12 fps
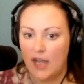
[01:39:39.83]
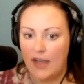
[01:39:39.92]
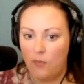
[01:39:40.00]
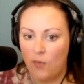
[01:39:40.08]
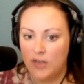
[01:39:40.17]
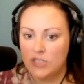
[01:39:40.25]

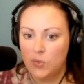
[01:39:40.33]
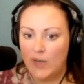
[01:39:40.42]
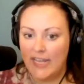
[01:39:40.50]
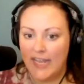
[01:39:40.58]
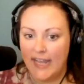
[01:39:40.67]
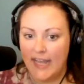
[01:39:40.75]
at
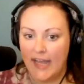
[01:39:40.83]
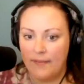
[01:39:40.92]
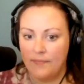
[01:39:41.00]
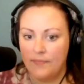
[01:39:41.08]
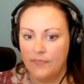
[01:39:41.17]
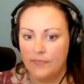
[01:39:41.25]
1:20
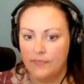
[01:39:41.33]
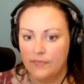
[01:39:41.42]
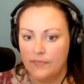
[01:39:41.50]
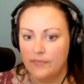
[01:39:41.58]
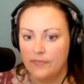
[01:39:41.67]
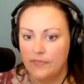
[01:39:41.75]
a.m.
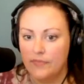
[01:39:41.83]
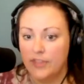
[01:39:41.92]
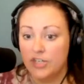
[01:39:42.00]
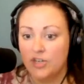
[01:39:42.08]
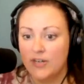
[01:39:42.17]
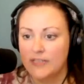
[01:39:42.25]

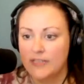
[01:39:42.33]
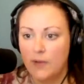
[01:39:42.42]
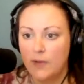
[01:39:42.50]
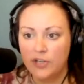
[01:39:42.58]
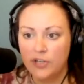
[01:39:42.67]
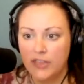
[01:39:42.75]
The
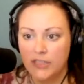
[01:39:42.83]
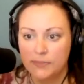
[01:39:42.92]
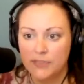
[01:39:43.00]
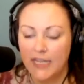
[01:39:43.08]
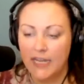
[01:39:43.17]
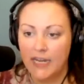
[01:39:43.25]
transponder on the
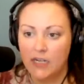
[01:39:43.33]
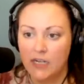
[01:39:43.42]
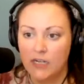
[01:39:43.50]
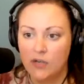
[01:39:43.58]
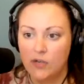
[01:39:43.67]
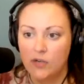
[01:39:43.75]
plane